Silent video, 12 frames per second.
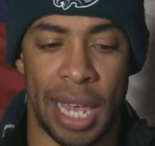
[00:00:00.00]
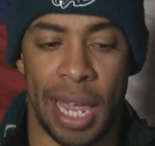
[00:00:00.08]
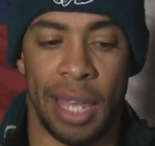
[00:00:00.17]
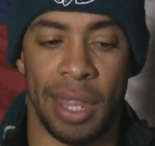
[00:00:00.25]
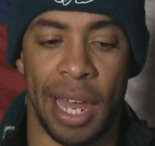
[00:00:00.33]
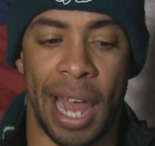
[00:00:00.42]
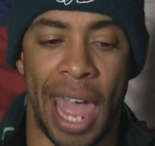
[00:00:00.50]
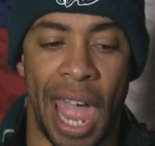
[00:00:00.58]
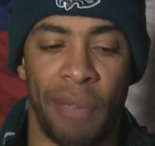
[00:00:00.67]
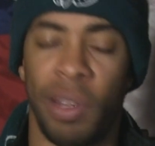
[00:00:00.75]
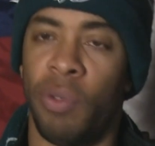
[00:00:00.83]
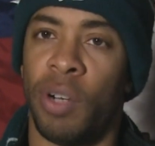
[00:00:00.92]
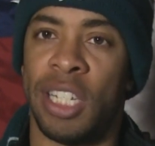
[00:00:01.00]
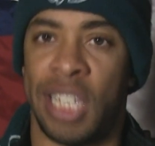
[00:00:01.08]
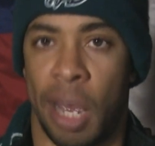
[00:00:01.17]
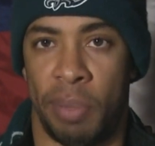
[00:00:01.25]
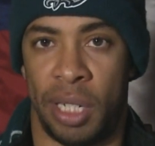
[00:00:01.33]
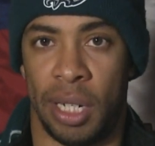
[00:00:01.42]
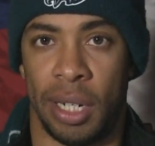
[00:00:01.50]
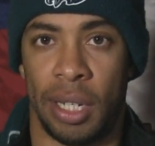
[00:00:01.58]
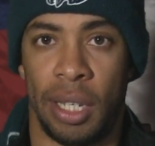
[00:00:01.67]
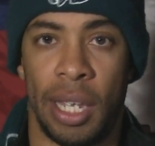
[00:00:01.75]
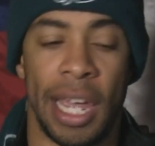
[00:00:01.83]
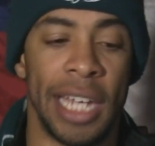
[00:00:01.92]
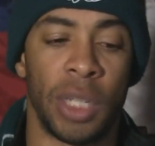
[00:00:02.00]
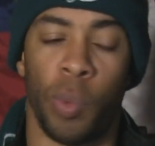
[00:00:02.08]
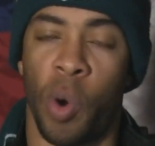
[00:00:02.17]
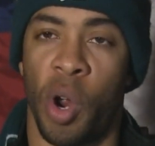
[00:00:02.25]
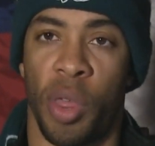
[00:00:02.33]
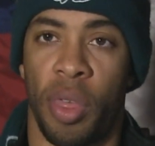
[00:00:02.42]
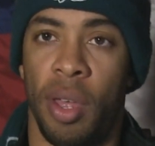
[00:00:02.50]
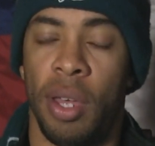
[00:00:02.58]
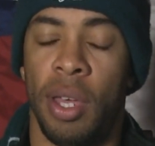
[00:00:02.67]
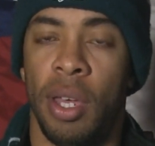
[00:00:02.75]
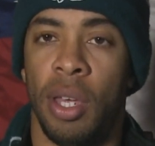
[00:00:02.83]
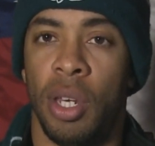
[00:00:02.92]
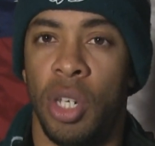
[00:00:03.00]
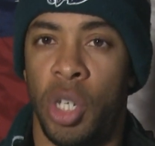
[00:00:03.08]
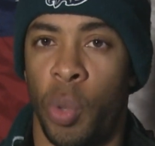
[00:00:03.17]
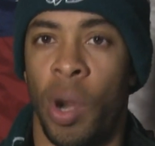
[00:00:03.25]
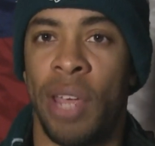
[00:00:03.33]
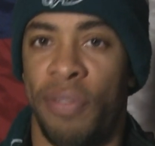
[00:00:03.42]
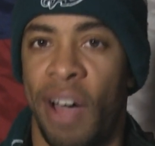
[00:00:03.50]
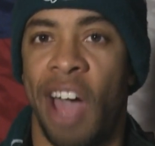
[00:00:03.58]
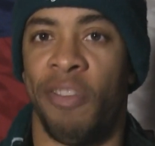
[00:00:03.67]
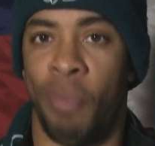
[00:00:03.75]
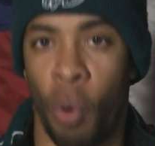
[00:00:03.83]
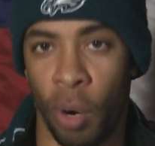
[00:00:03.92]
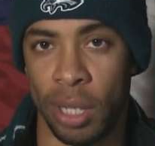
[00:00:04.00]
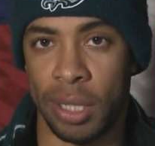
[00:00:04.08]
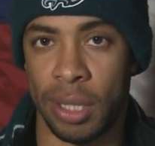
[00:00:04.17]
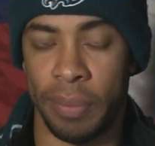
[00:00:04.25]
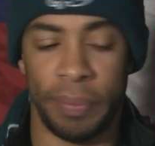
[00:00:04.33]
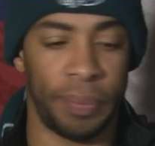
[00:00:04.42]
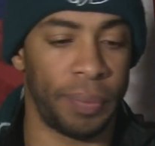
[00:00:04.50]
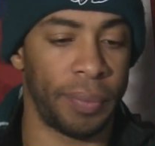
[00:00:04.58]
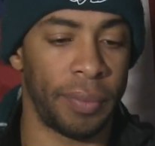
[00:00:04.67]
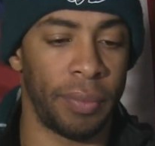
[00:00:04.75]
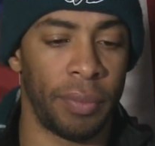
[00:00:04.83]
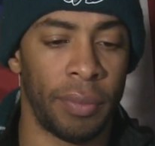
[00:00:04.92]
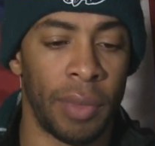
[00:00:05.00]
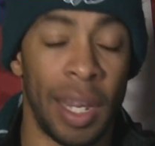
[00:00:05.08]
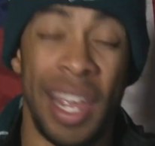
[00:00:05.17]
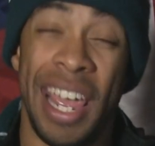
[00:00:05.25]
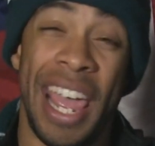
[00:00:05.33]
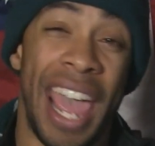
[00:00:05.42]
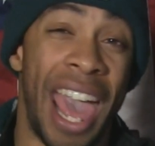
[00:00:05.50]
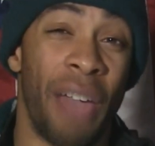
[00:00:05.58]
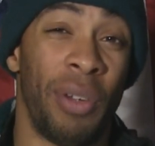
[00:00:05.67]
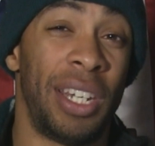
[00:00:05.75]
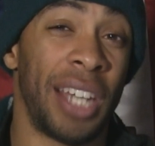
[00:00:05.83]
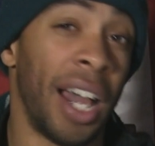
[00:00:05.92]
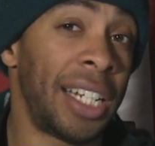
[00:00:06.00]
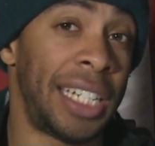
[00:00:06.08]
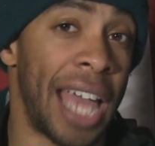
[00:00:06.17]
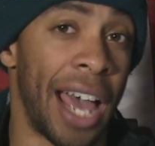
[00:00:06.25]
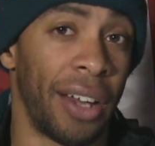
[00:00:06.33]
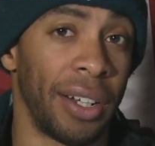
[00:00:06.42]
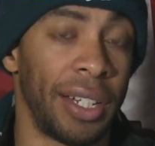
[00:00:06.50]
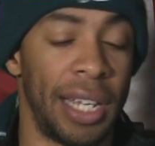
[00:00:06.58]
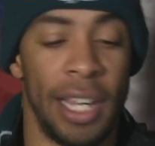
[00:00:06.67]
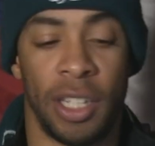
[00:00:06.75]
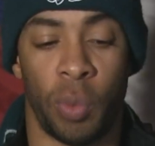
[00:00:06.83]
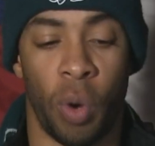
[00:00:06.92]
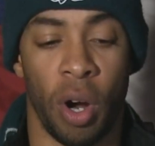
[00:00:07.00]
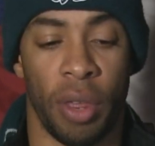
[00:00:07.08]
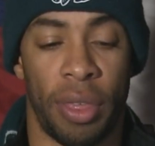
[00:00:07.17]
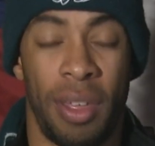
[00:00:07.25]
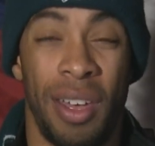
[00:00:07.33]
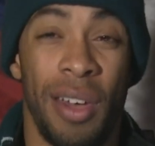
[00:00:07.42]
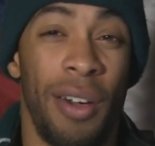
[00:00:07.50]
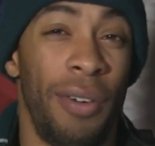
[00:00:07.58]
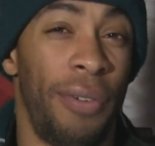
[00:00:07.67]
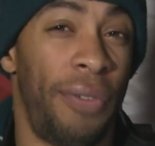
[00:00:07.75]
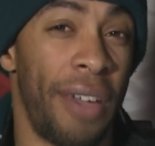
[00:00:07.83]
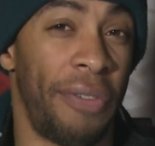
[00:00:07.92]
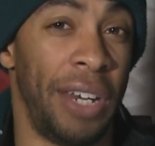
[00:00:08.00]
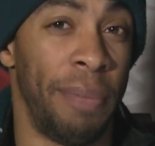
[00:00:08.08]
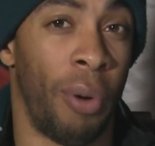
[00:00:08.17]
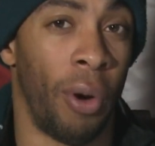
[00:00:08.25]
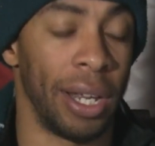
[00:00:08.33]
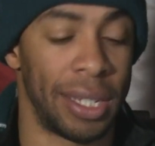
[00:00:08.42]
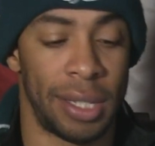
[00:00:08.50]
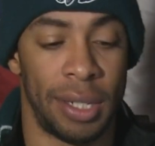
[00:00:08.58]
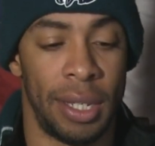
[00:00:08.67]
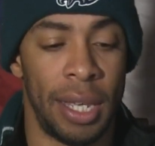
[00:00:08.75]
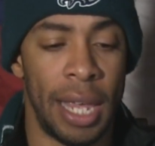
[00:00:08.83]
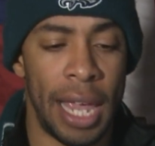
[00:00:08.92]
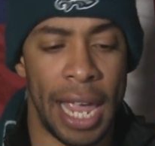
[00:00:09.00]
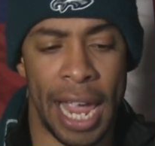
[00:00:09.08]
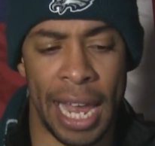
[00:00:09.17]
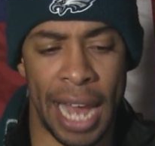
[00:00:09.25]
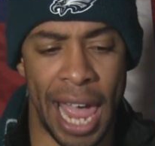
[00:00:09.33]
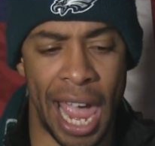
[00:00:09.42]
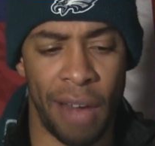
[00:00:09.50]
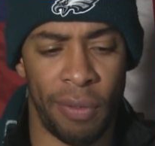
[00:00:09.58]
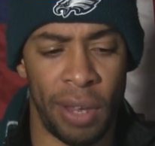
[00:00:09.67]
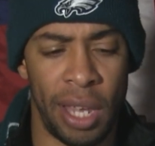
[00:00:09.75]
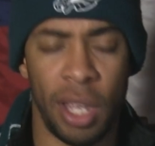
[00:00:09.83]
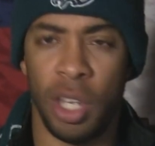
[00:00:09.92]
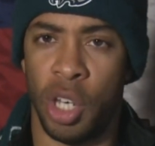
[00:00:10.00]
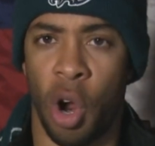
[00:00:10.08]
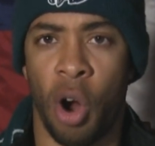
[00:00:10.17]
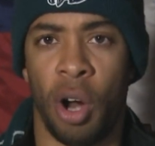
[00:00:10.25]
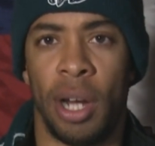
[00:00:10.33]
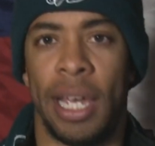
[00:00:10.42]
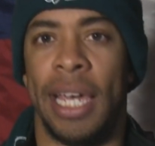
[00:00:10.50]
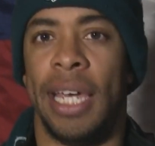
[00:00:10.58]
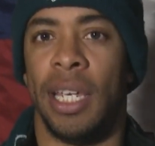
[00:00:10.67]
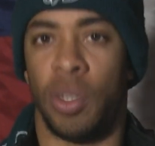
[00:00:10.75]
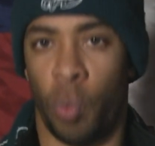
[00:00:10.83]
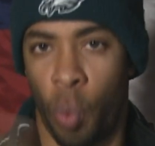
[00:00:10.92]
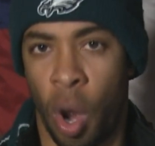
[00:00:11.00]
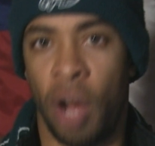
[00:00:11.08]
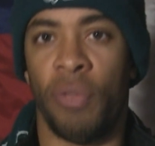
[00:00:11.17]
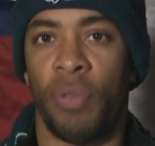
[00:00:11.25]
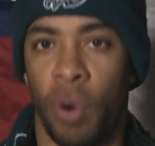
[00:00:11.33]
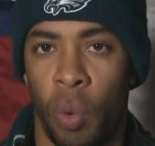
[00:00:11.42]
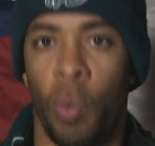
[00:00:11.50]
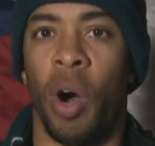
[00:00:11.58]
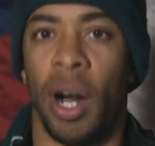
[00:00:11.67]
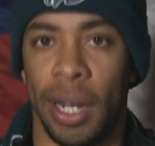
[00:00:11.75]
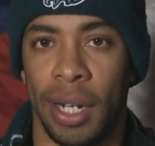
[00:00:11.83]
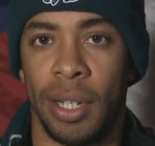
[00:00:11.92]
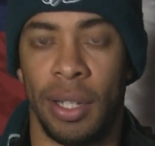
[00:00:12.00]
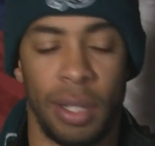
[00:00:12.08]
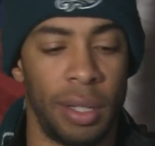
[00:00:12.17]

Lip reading: say that every reception is worth 25 points. Every touchdown is worth 50 points. And every yard is one for one.